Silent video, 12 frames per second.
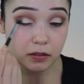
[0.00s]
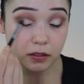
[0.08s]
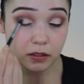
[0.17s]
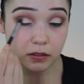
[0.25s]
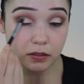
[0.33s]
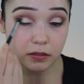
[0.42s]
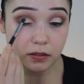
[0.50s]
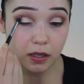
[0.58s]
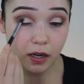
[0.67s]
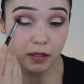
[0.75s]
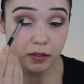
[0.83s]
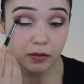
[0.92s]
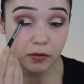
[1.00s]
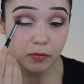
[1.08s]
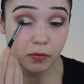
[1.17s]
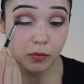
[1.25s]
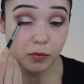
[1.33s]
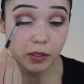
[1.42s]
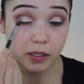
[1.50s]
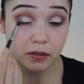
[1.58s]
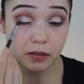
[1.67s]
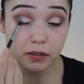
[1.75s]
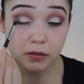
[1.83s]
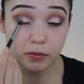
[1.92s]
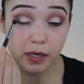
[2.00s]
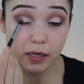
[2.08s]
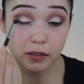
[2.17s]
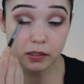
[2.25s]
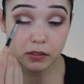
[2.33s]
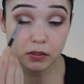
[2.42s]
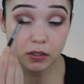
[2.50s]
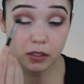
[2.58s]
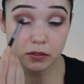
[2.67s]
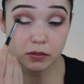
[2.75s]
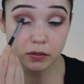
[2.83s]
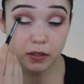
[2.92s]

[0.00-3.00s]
and just kind of wiggle it around. Not too